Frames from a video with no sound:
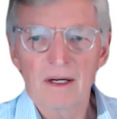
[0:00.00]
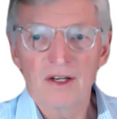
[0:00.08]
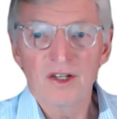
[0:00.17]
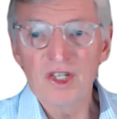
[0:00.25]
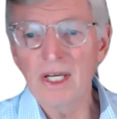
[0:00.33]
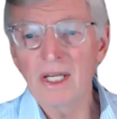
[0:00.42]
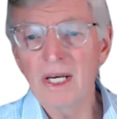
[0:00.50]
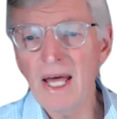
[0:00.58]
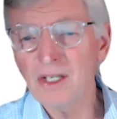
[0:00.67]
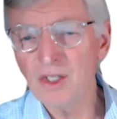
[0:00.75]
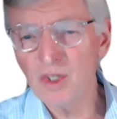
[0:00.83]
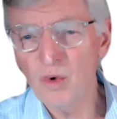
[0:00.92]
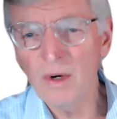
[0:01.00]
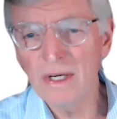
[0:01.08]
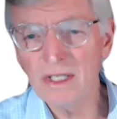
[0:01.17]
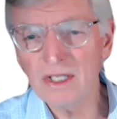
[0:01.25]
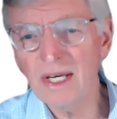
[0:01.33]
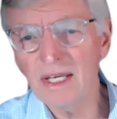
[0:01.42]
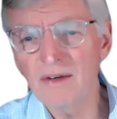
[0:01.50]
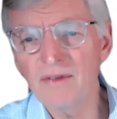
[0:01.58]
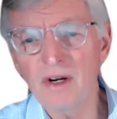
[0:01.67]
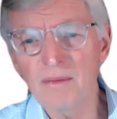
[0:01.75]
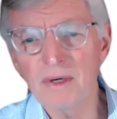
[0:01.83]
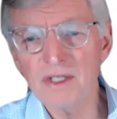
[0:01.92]
Dean, as always, thank you
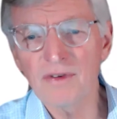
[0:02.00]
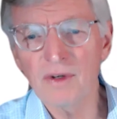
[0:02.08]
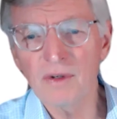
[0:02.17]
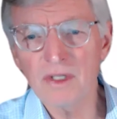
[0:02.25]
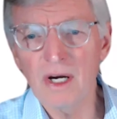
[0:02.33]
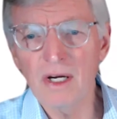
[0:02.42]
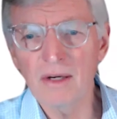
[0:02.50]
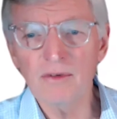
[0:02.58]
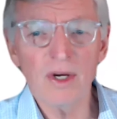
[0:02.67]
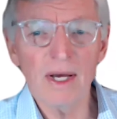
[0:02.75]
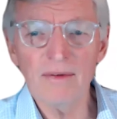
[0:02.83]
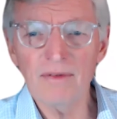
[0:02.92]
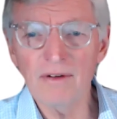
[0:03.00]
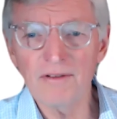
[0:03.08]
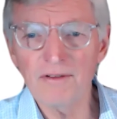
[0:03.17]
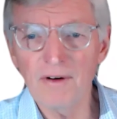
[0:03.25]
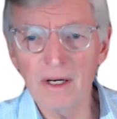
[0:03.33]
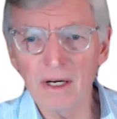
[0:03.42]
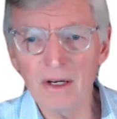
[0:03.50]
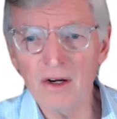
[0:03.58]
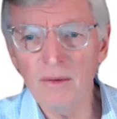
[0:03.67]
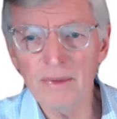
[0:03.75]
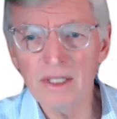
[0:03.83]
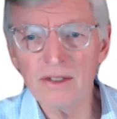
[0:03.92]
very much for your time. Do you have any final
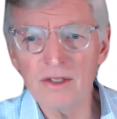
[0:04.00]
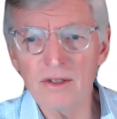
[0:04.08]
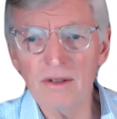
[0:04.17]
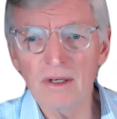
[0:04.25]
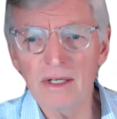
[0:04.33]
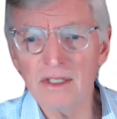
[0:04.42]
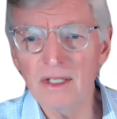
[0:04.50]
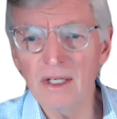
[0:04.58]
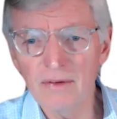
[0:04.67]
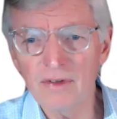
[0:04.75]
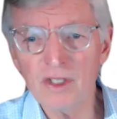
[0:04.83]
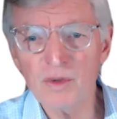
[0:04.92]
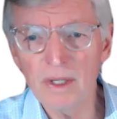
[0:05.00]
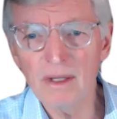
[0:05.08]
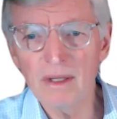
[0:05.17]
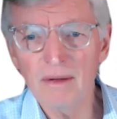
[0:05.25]
comments you'd like to leave us with?